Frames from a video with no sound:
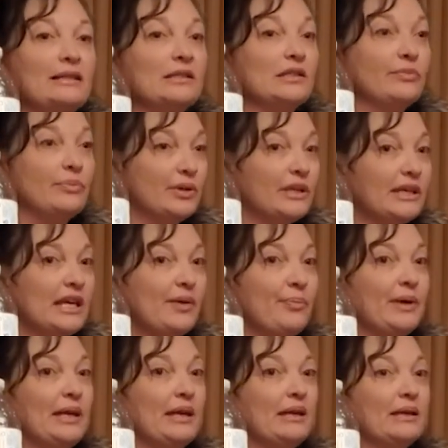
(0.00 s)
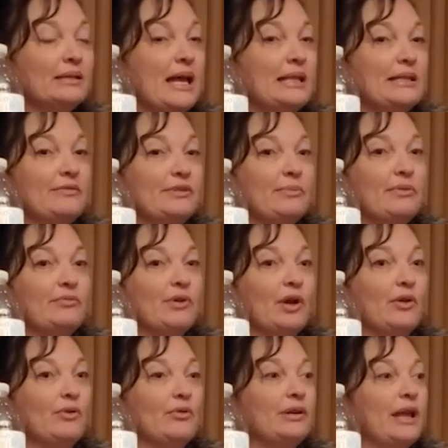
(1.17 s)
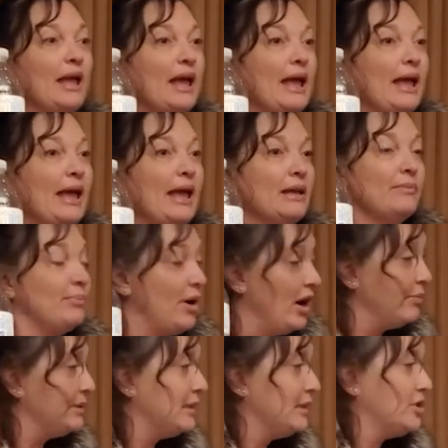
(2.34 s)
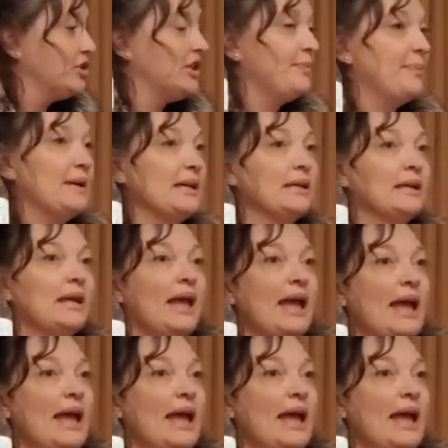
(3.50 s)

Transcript: did the bookkeeping because I lived up the road, and Barb did the shipping.